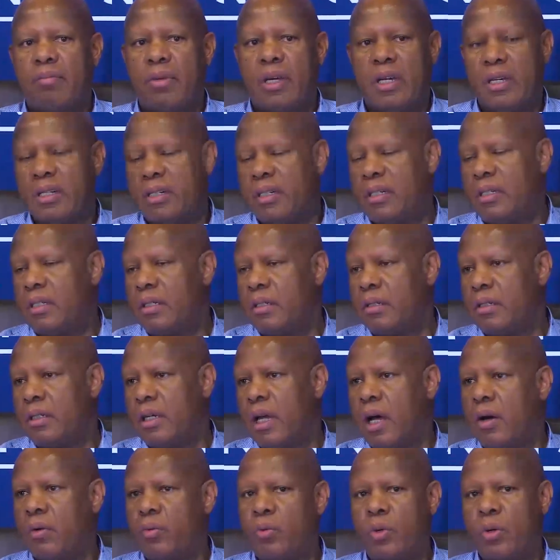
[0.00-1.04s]

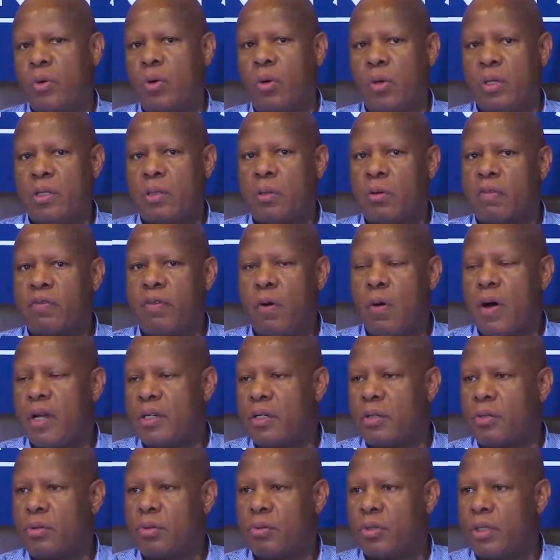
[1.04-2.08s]
and we always look forward
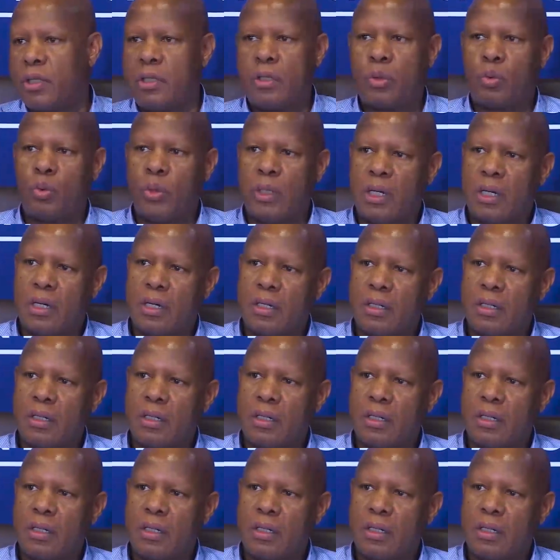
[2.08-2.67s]
to this week